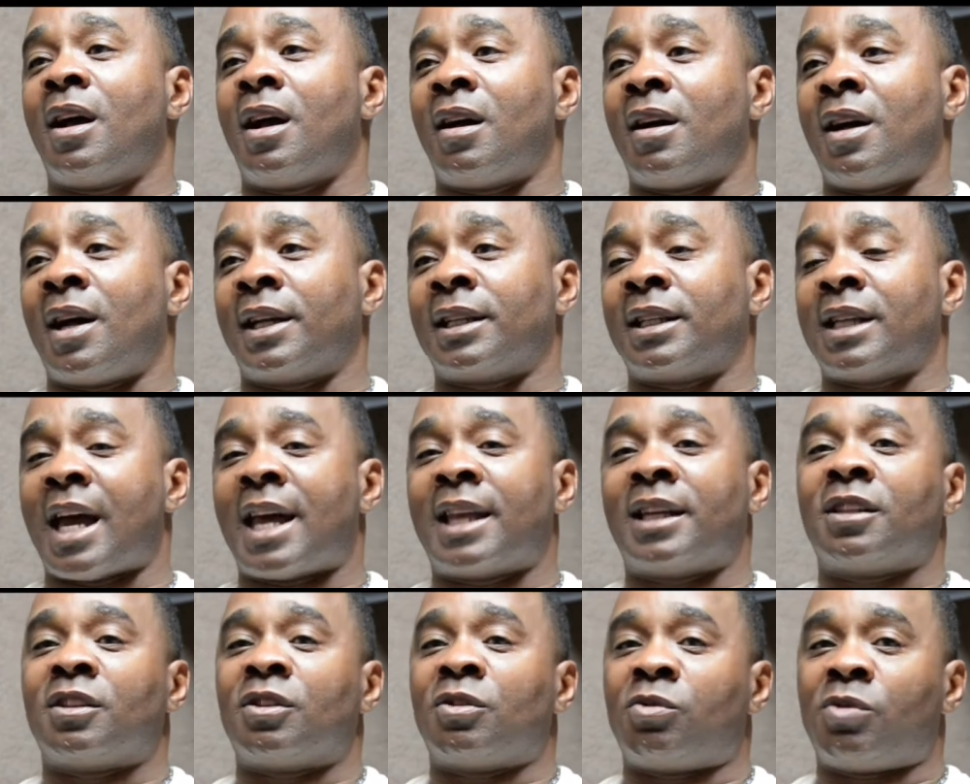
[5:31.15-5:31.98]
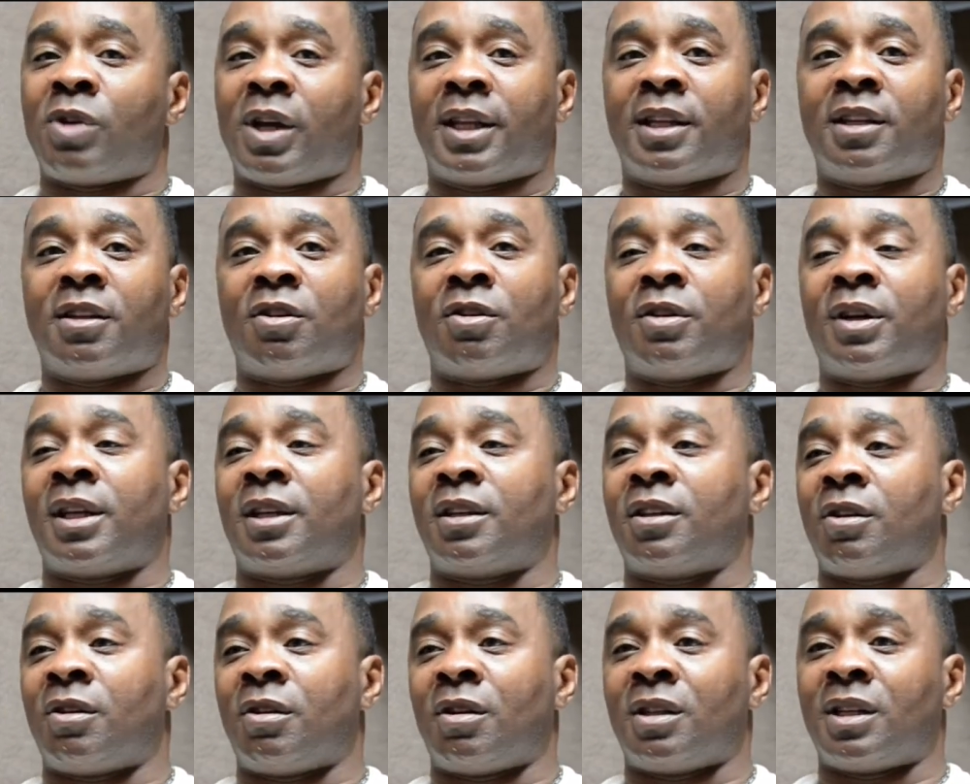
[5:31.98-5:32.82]
I got into radio
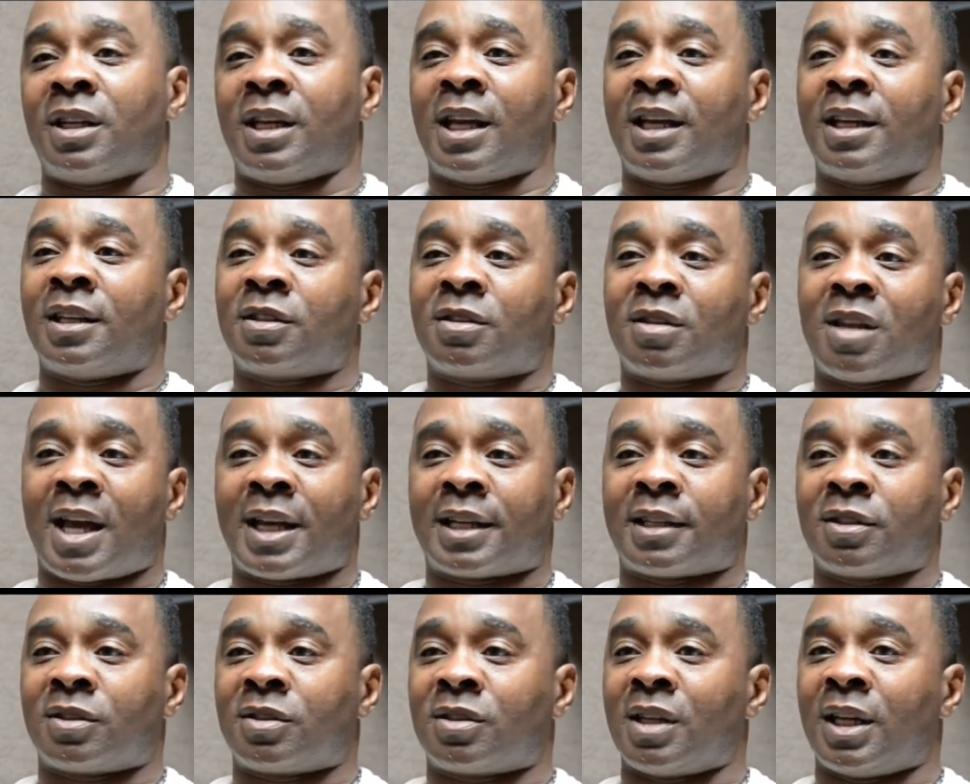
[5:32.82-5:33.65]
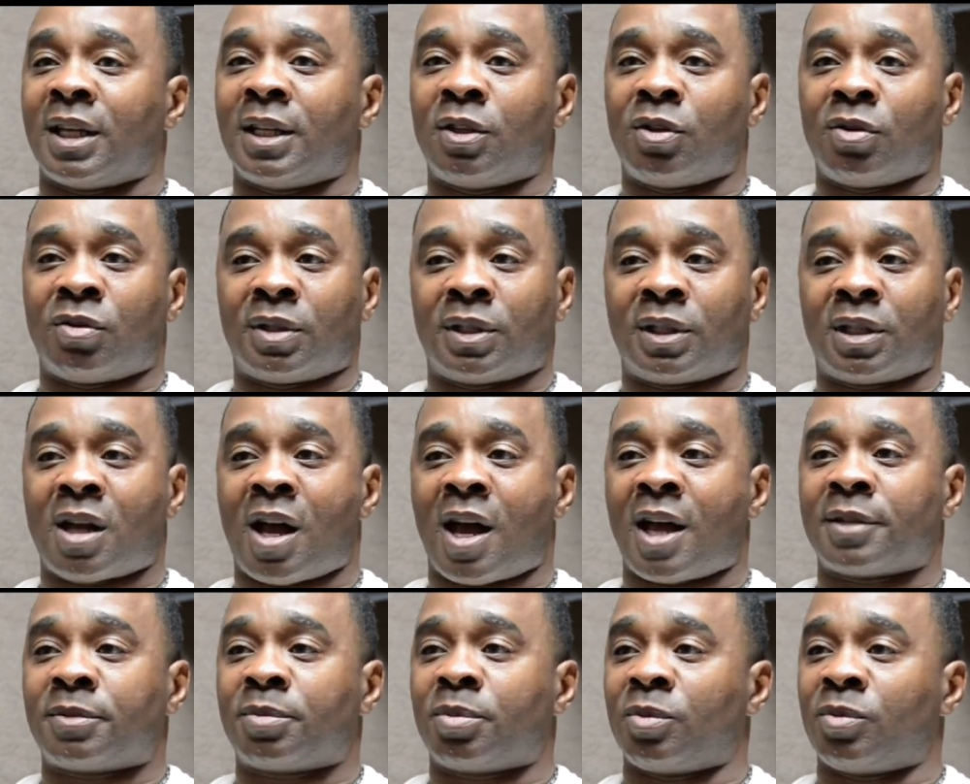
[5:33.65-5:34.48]
at an early age, like I say, doing
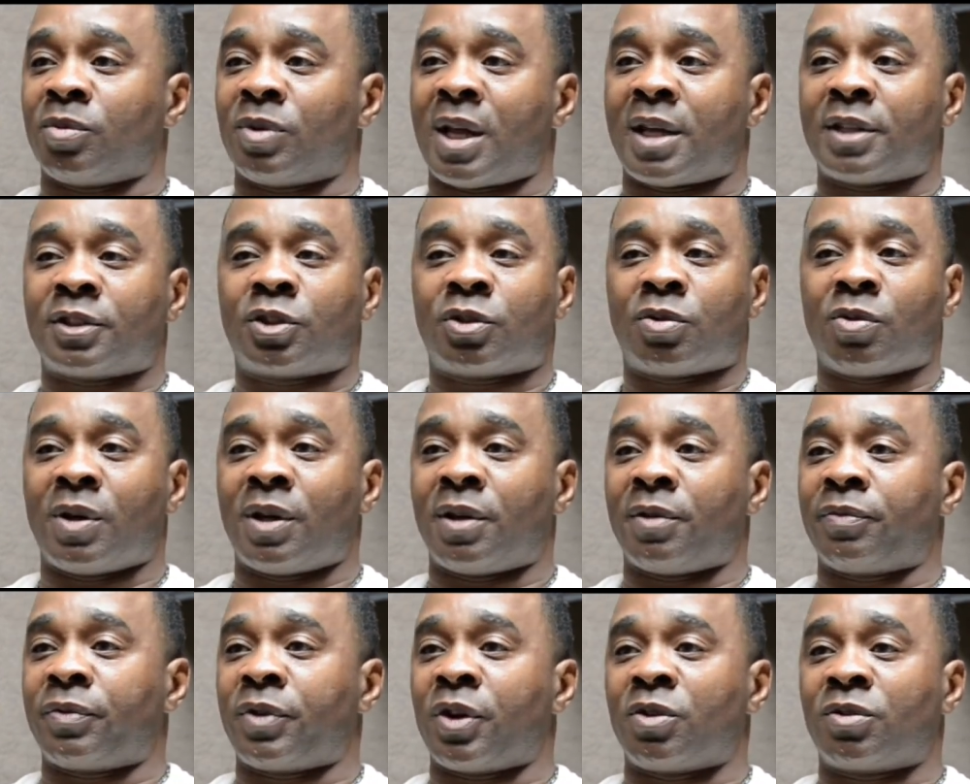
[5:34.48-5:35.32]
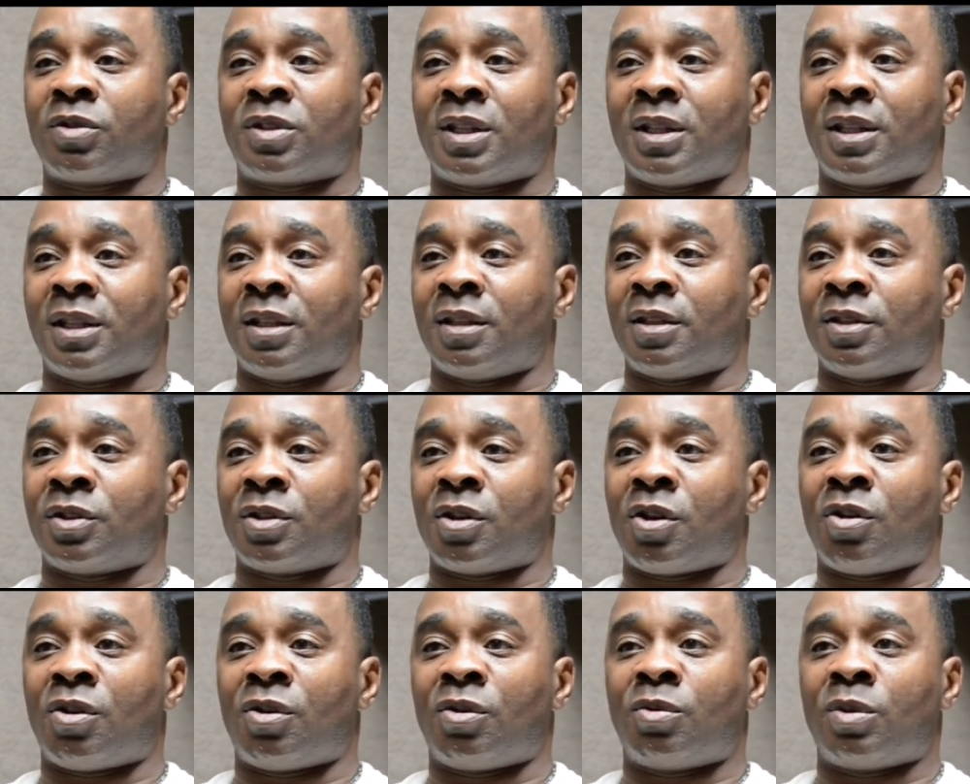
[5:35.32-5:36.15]
gospel when I was 12, 13
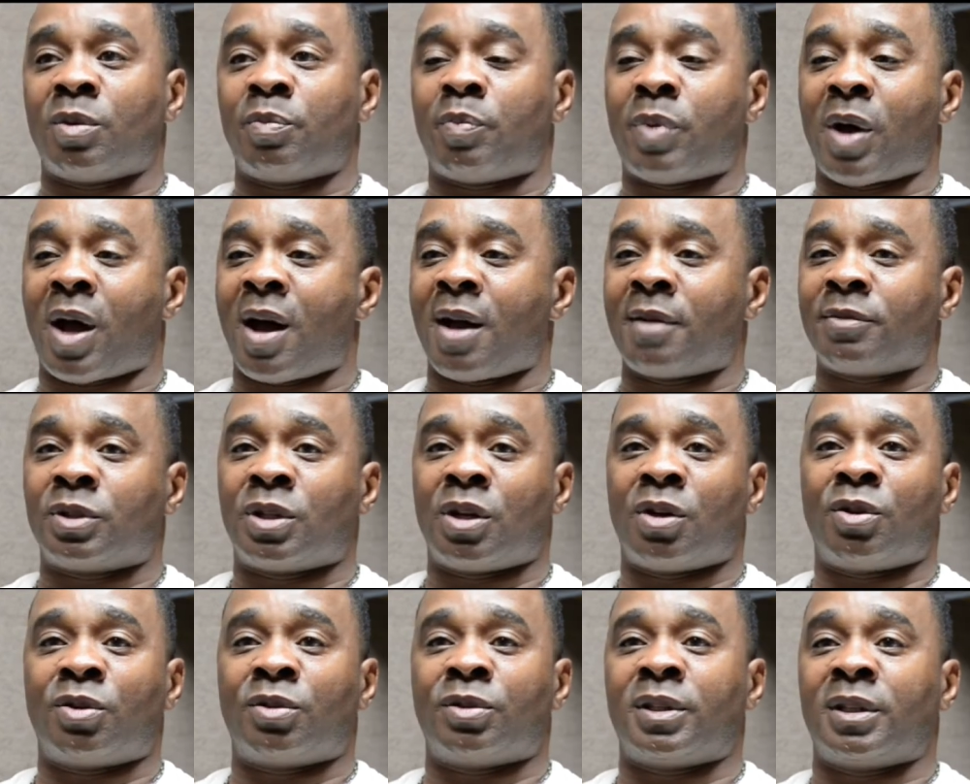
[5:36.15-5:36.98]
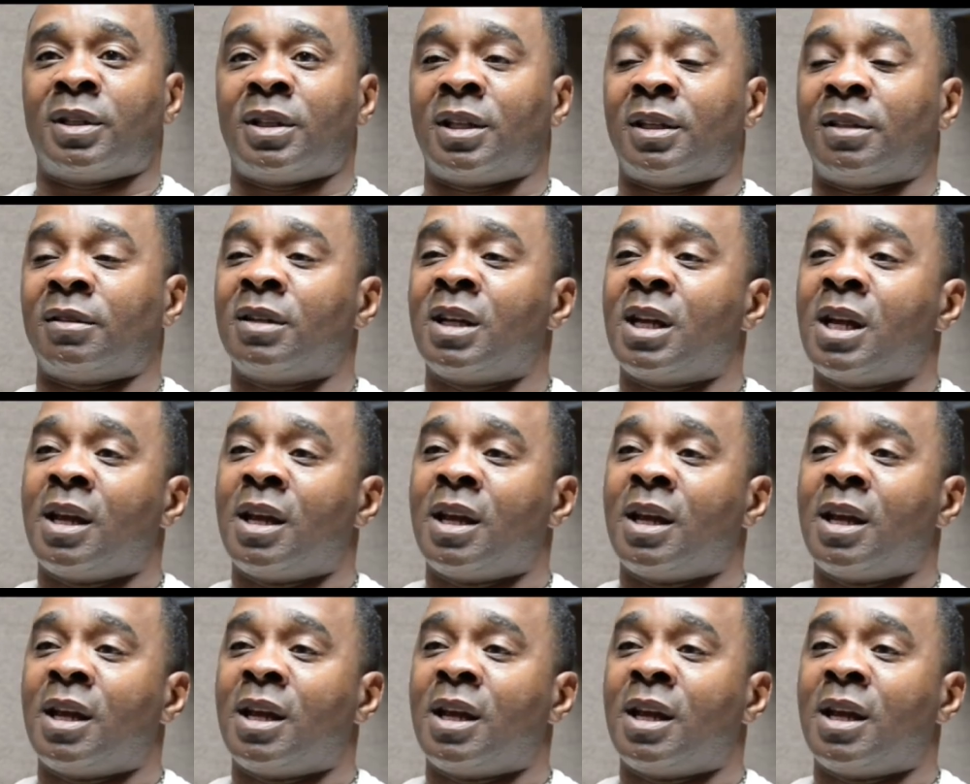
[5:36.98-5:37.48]
years old with Bob Golden and